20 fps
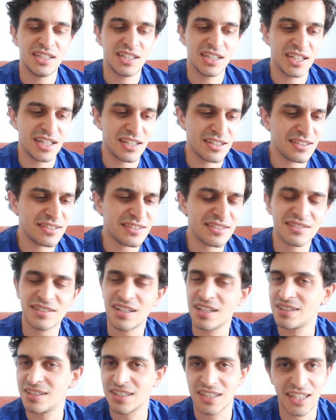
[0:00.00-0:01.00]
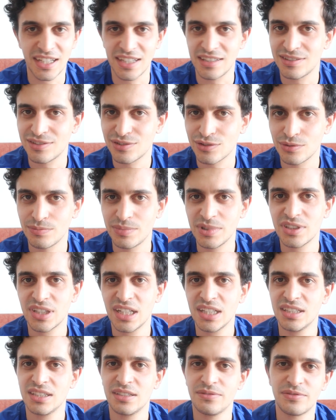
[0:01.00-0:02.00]
This is not the case. So be
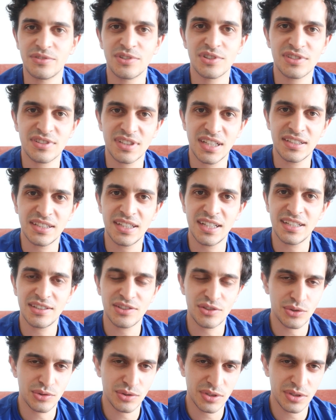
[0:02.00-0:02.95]
ready the first 10 days.